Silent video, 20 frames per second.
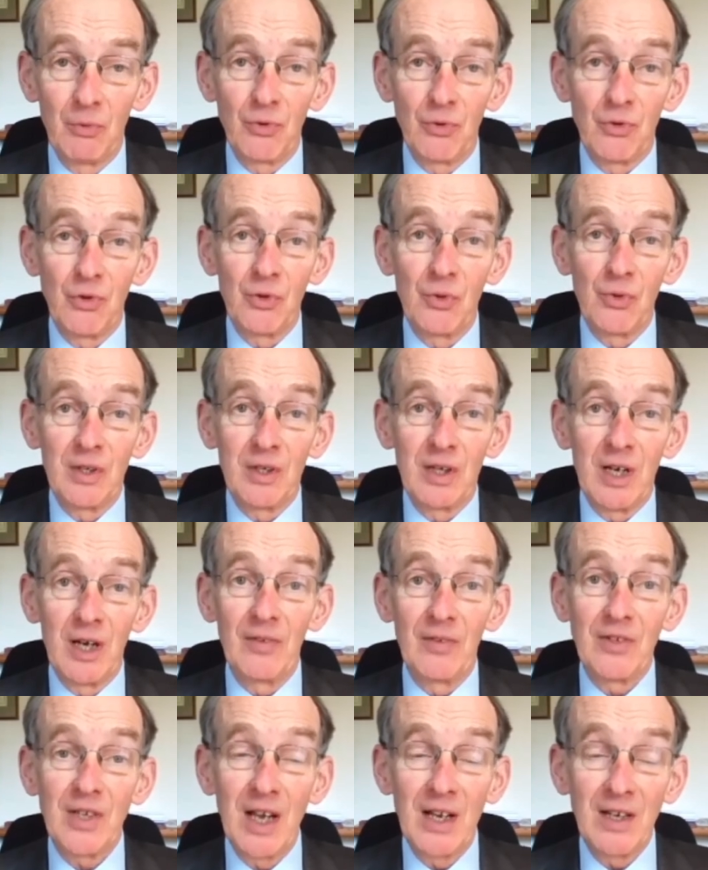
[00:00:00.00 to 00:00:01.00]
to have
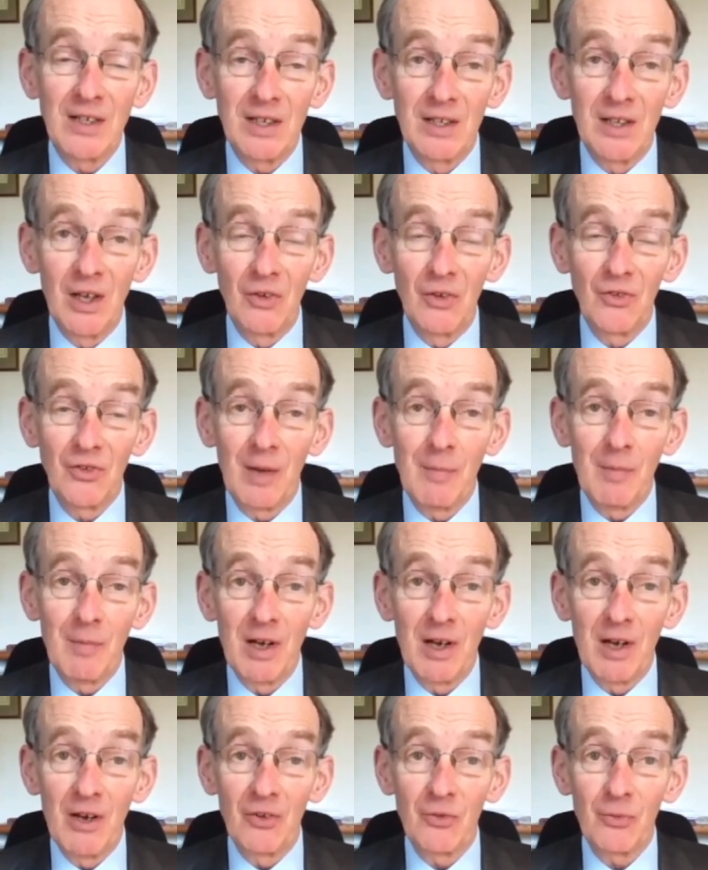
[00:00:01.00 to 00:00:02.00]
attended those
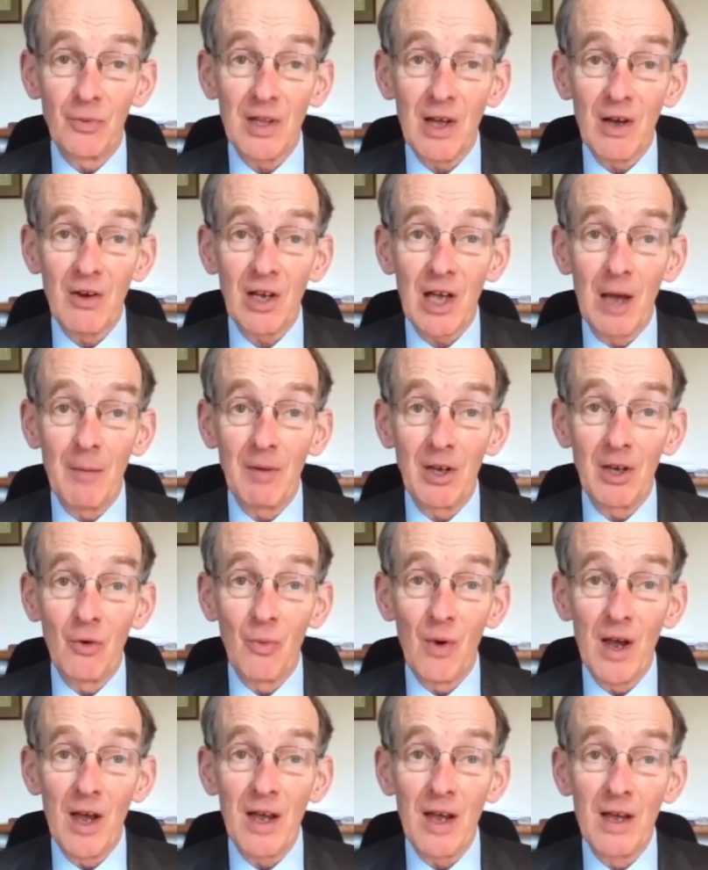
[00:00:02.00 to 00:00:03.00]
seminars without coming
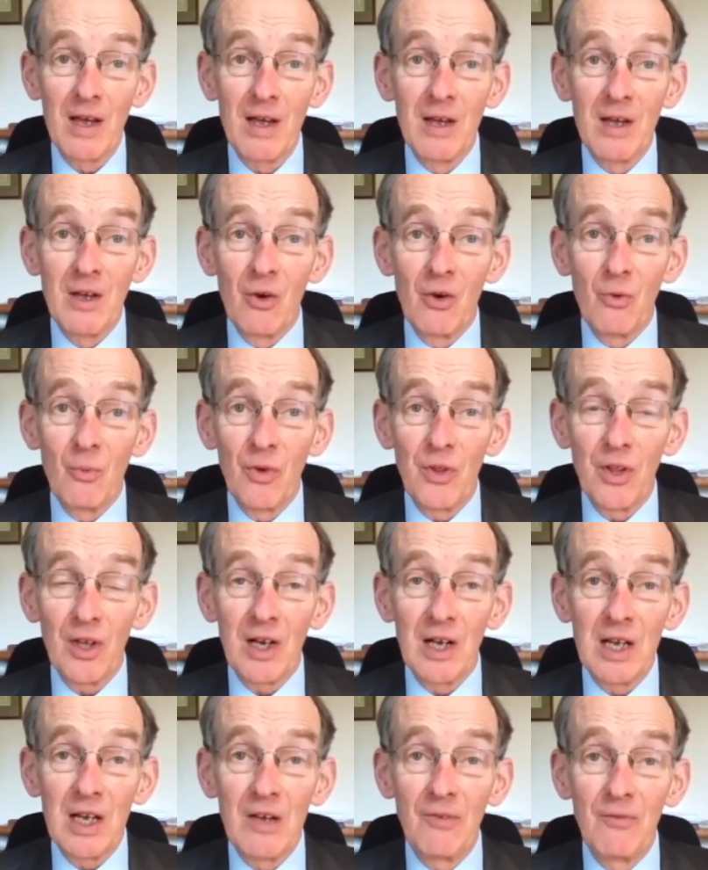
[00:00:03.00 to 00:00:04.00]
away with a
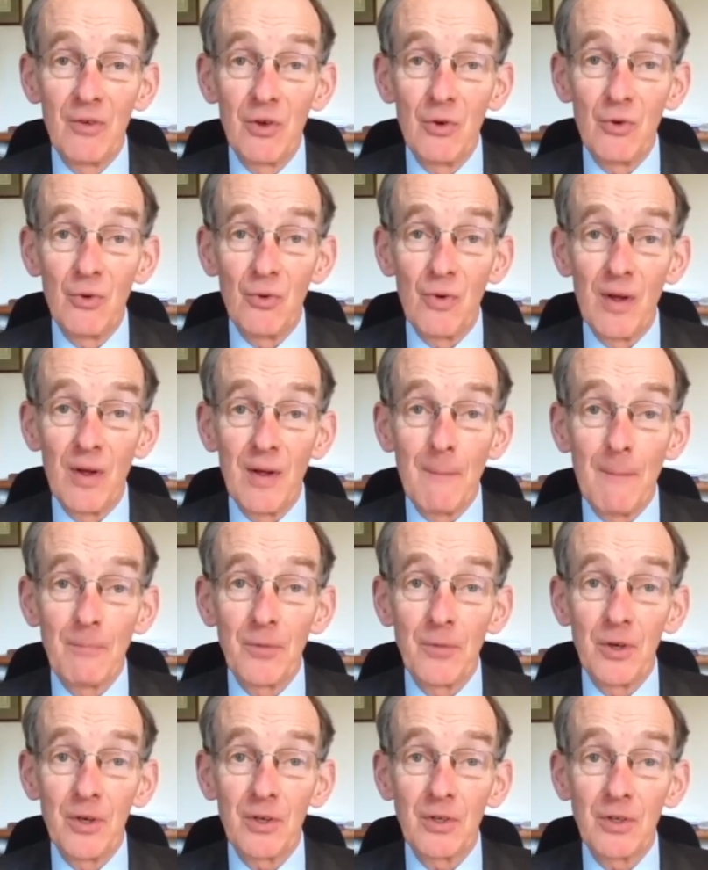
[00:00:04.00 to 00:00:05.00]
clear view
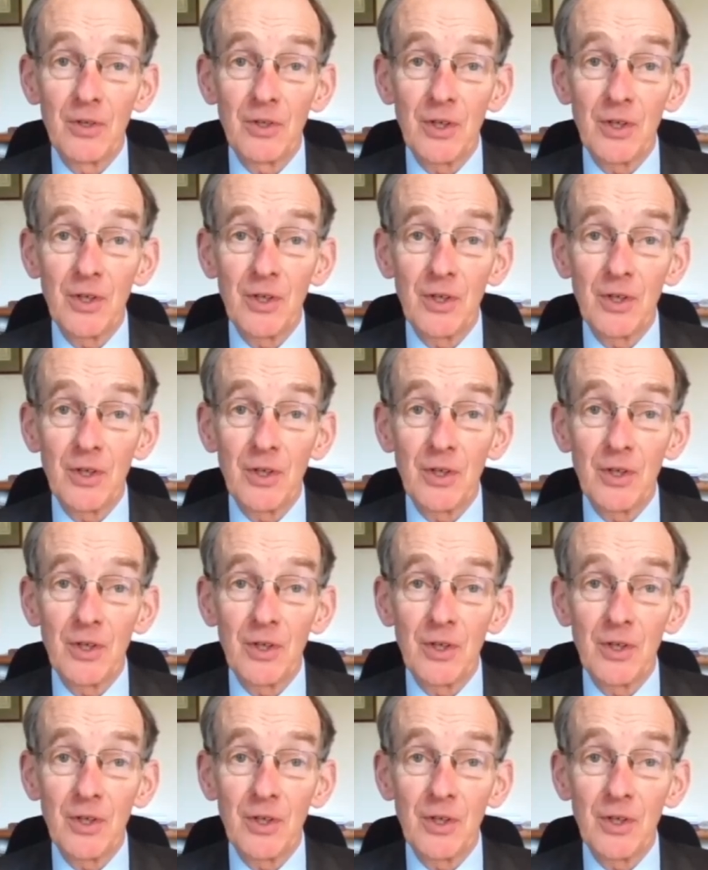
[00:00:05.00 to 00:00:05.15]
that